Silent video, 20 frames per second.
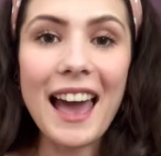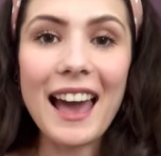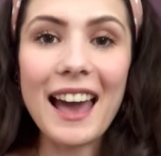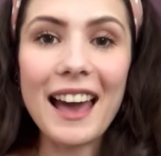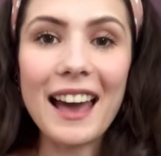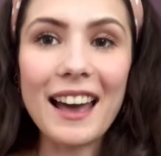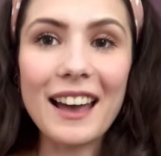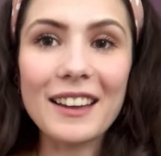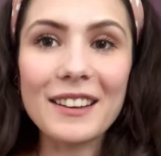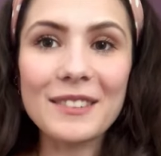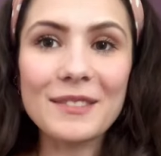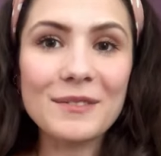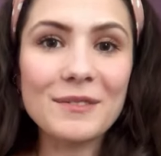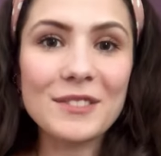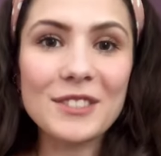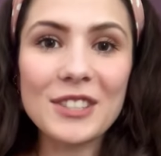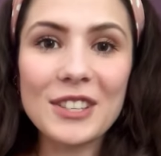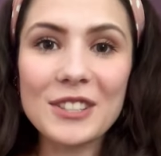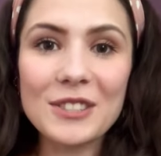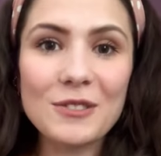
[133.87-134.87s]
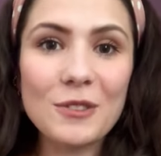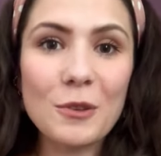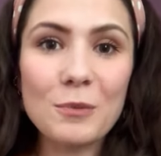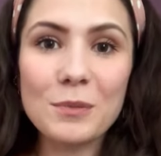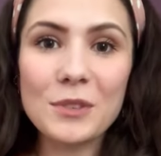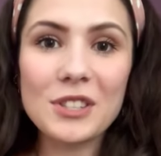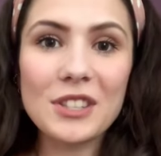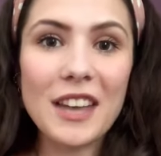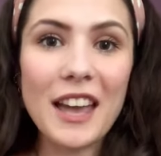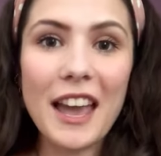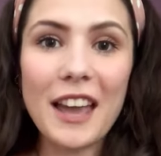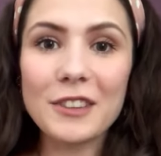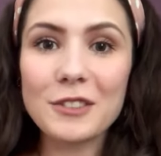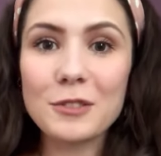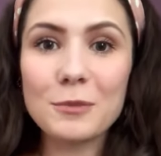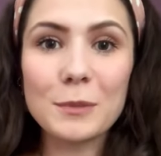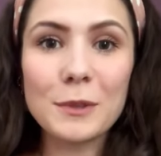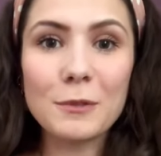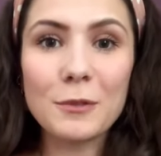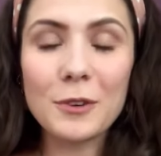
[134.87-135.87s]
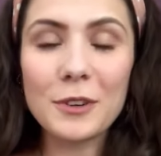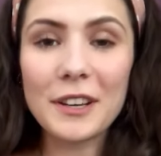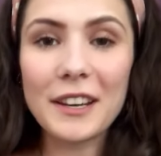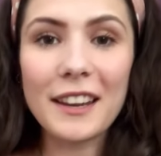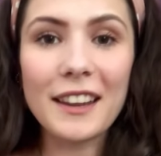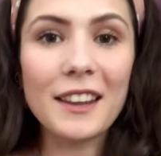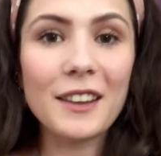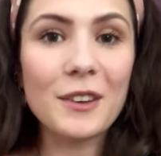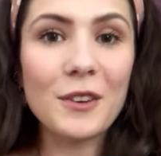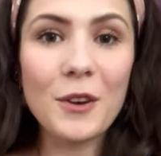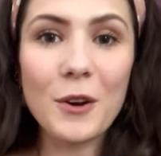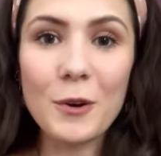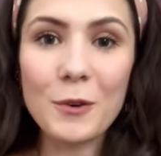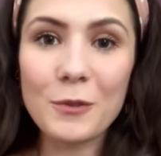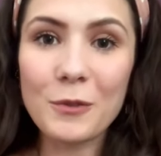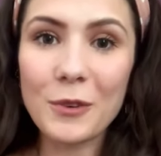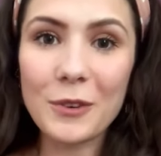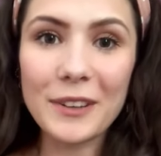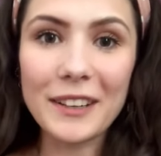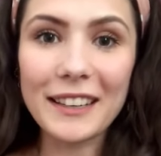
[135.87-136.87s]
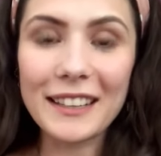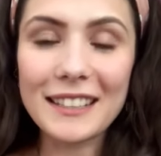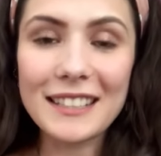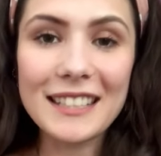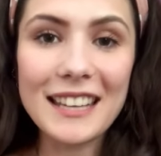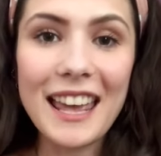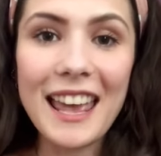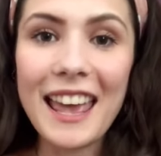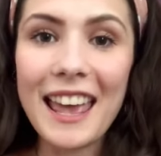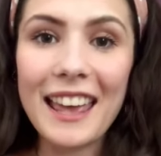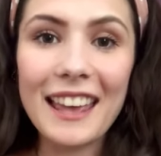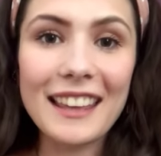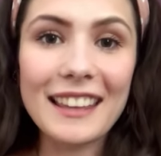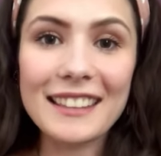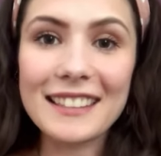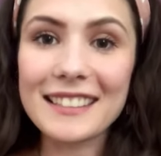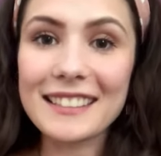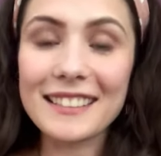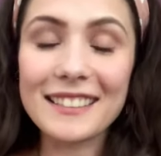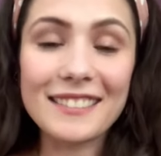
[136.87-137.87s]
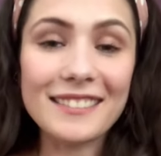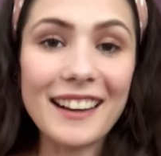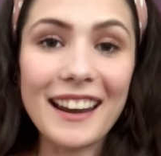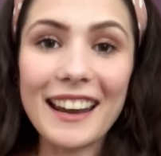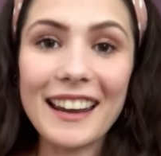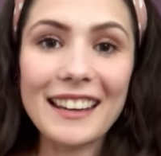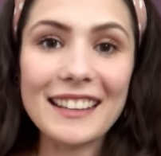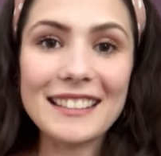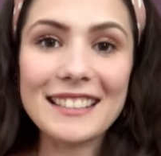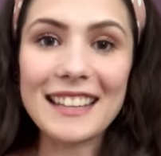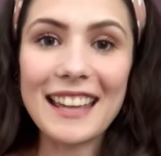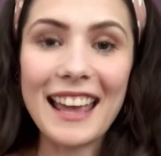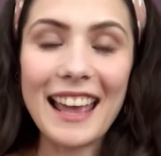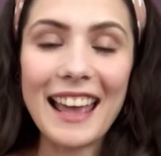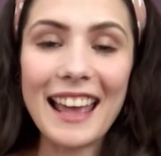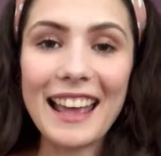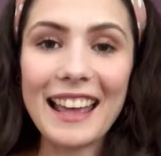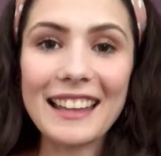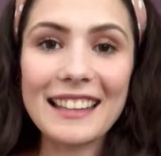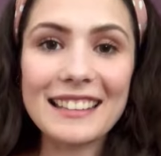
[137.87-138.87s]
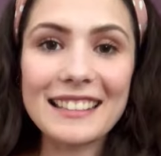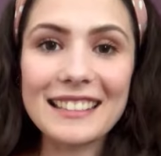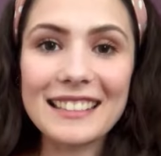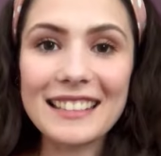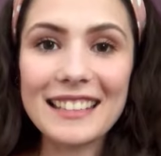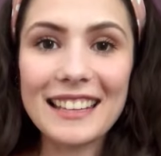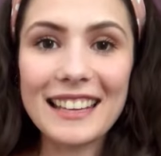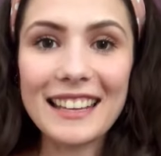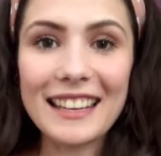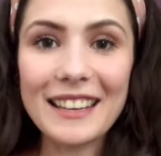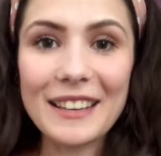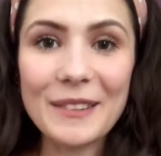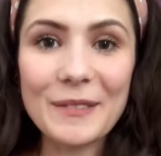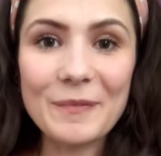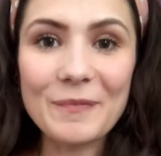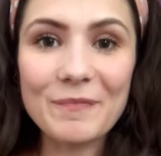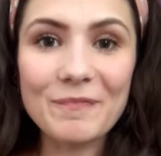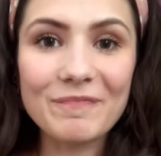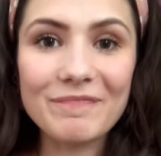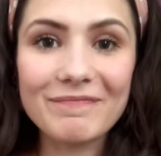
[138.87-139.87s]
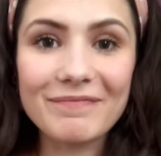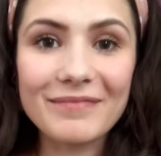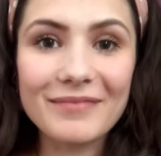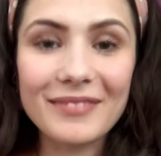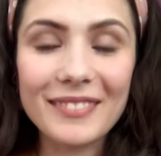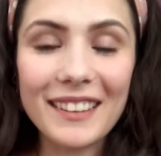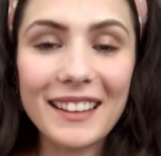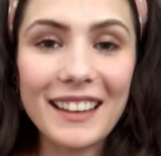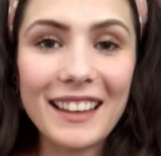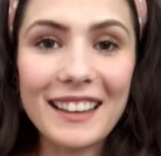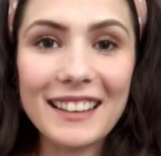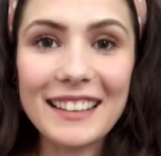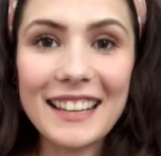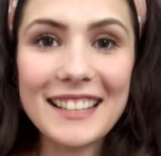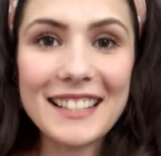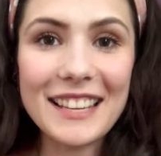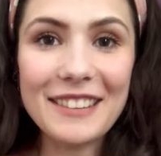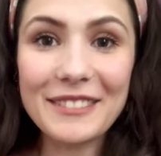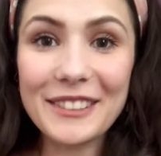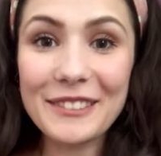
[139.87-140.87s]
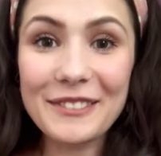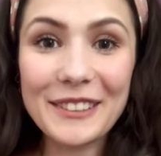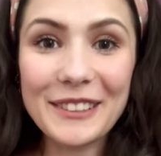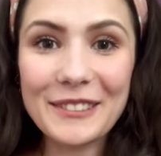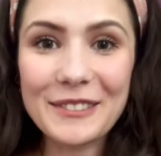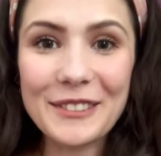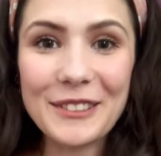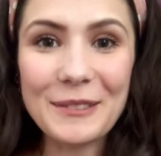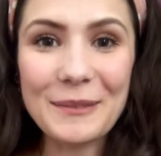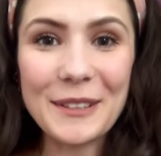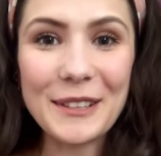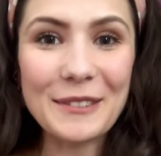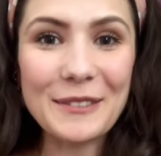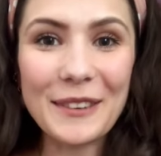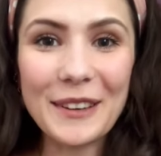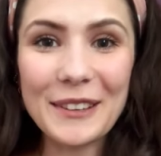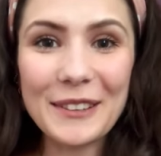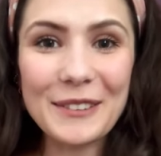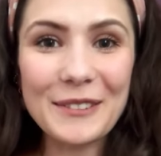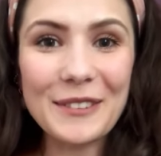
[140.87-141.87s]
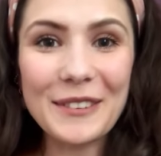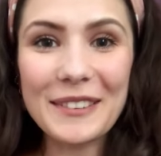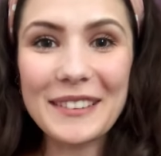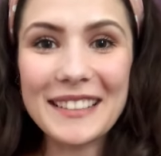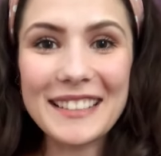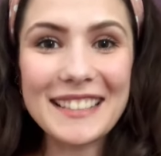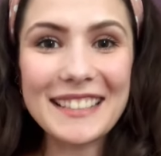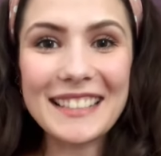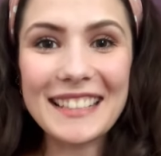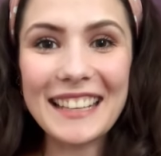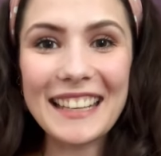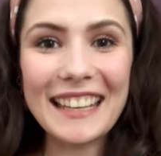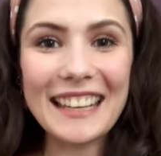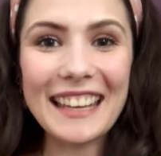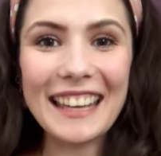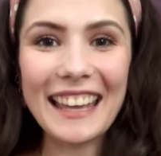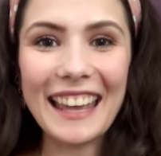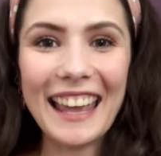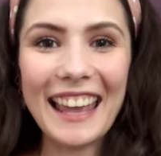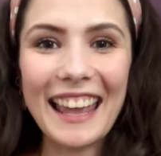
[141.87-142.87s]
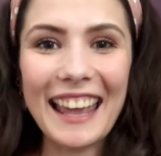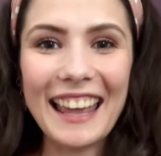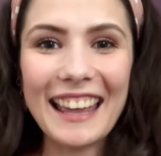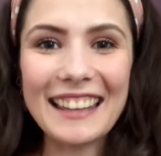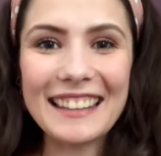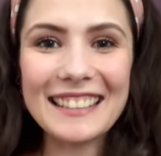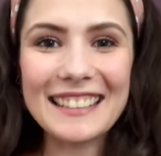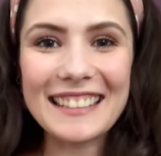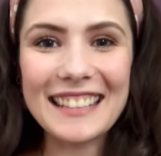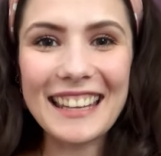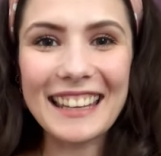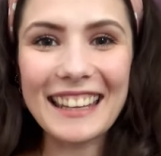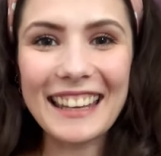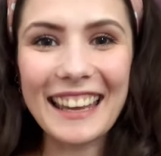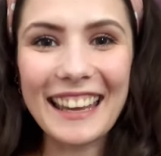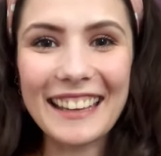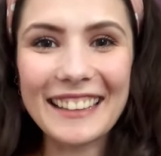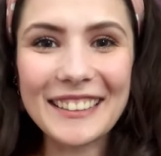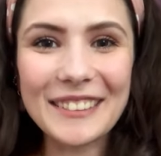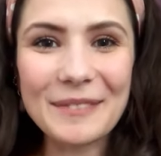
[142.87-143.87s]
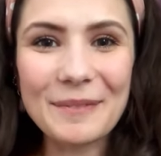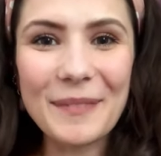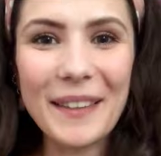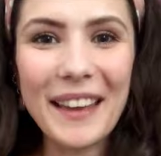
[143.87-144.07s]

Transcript: uh, just don't be shy don't be worried go for it it's great and um, that's everything from me. Thank you for listening and take care.